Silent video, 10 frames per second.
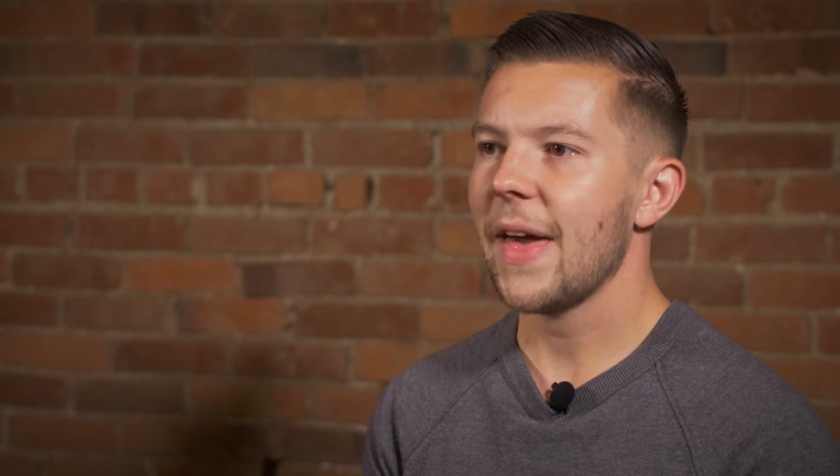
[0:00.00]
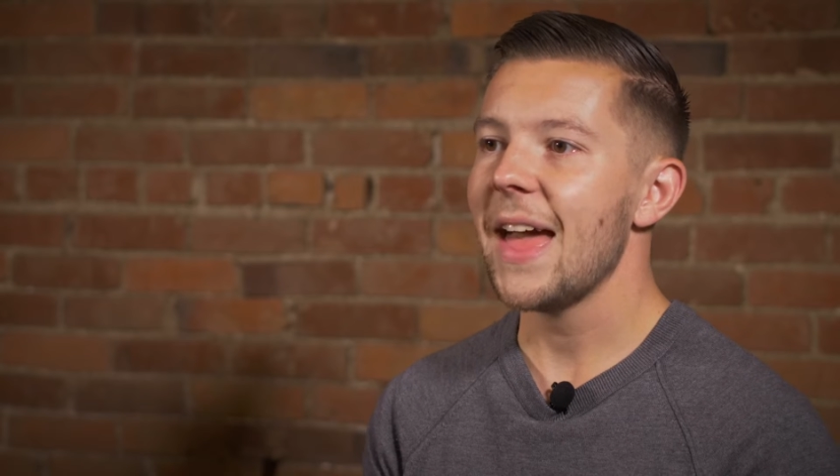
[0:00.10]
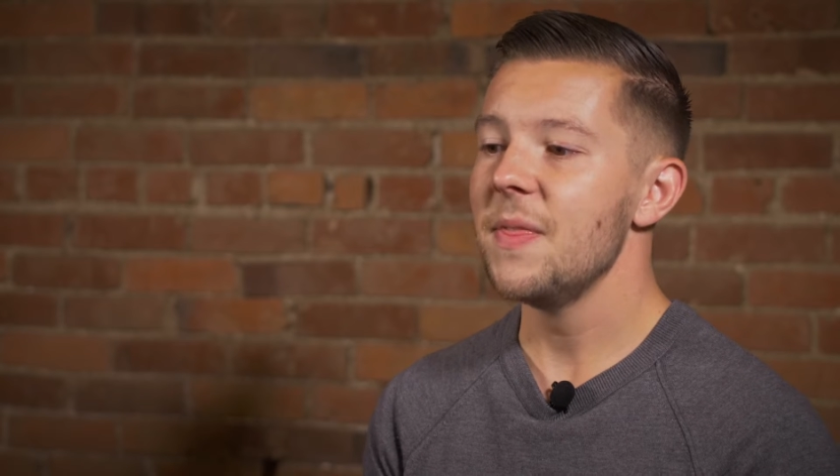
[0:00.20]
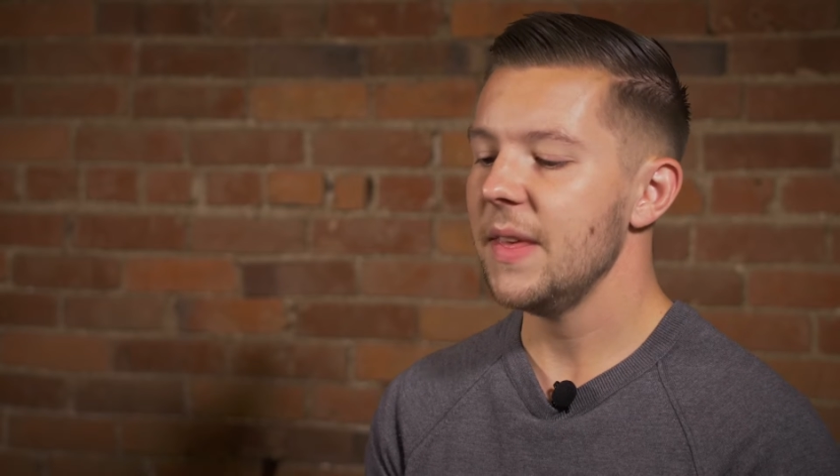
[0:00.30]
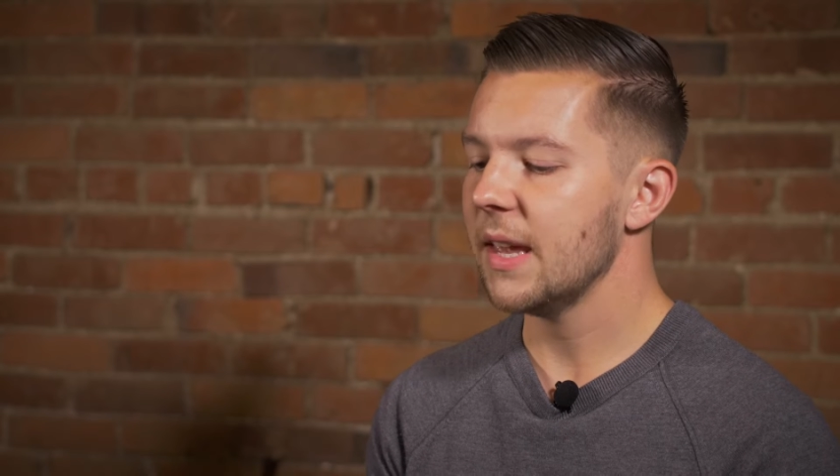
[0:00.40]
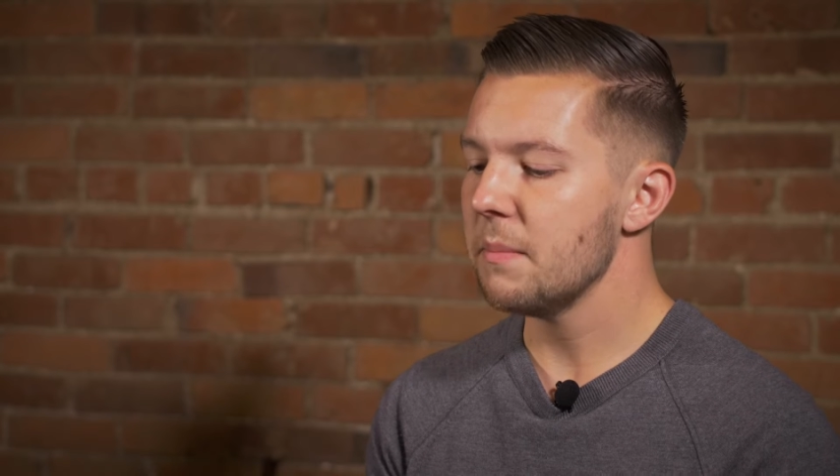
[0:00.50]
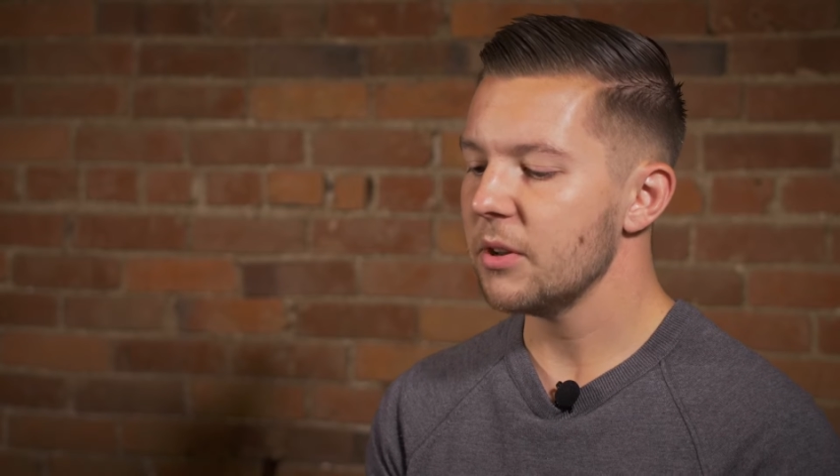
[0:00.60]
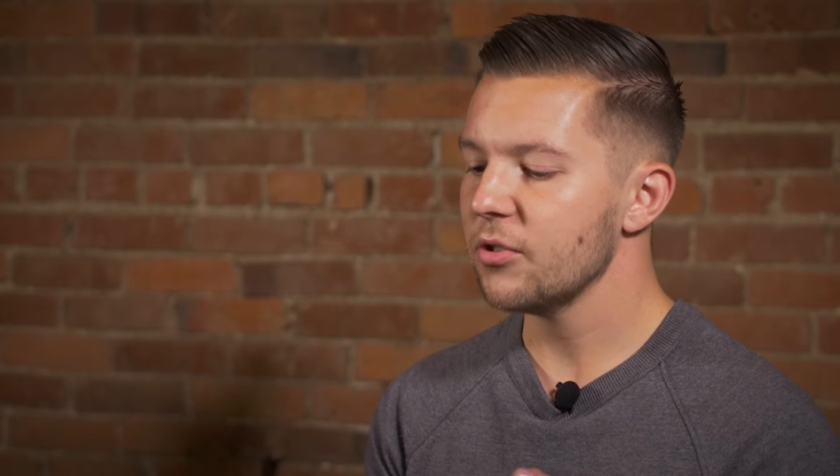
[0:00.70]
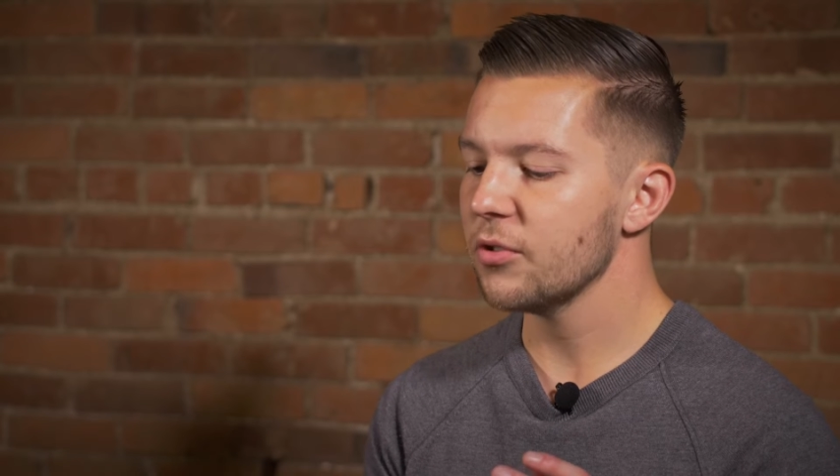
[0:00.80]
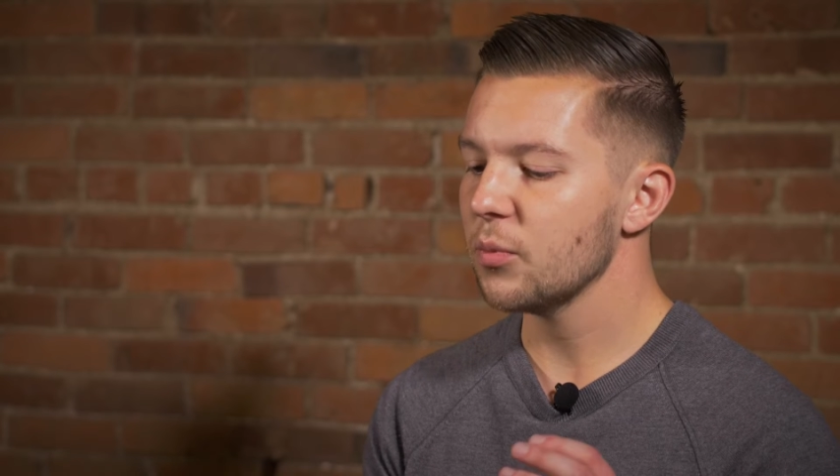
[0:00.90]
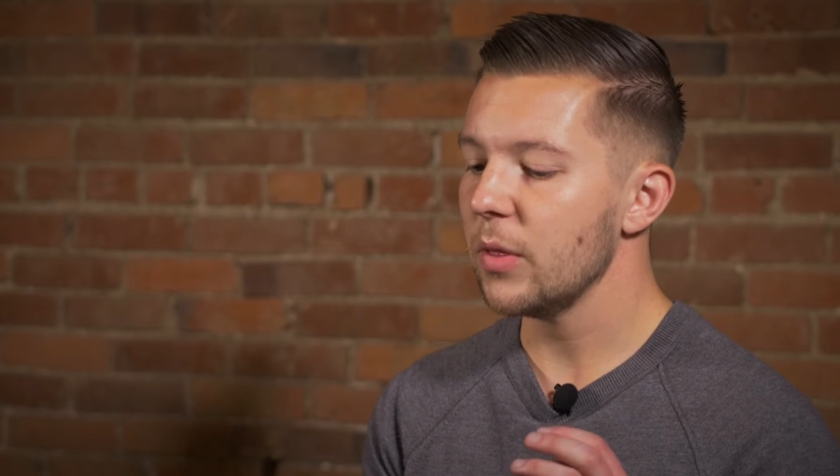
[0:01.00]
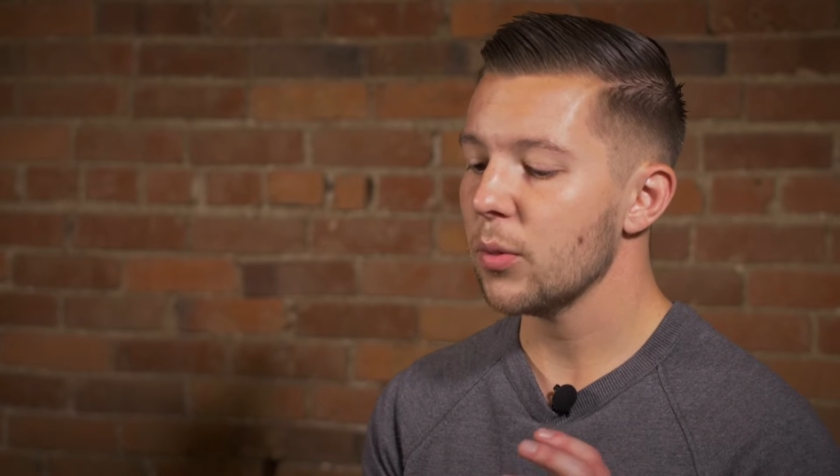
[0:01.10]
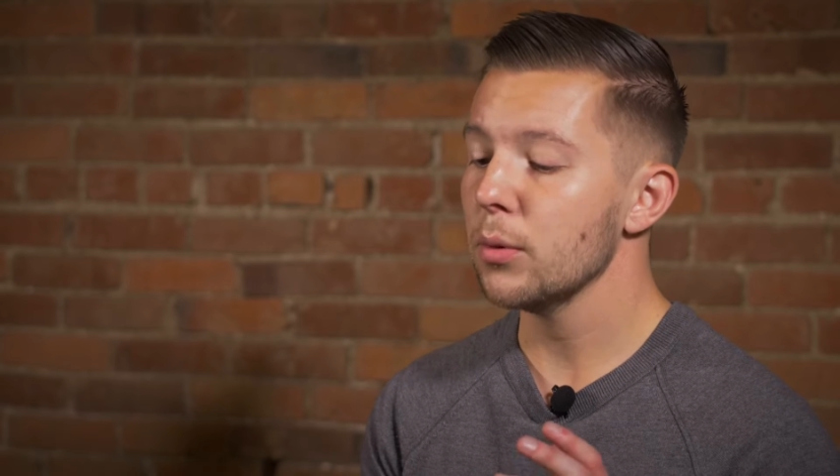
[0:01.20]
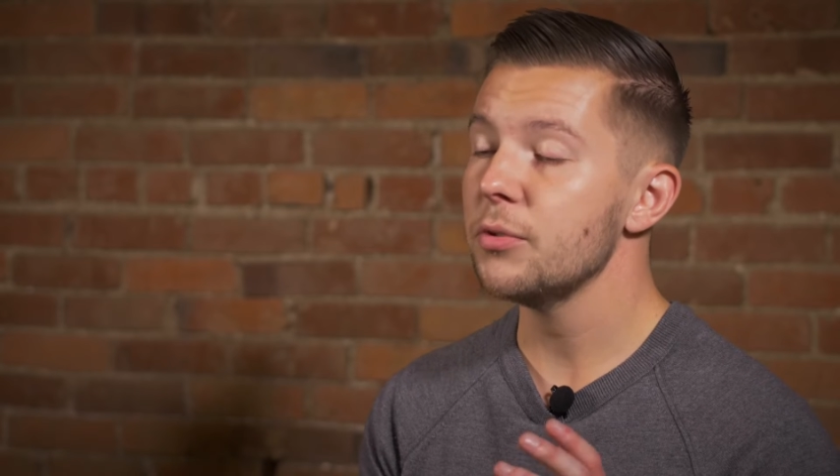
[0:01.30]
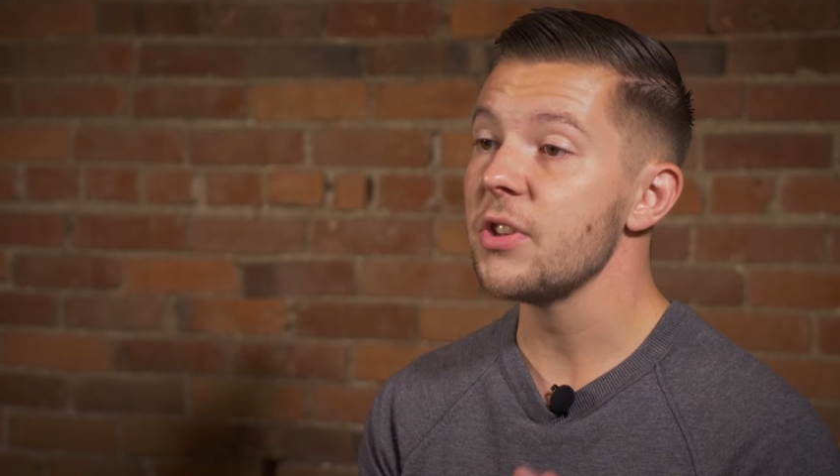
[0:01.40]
that, the commissioners went through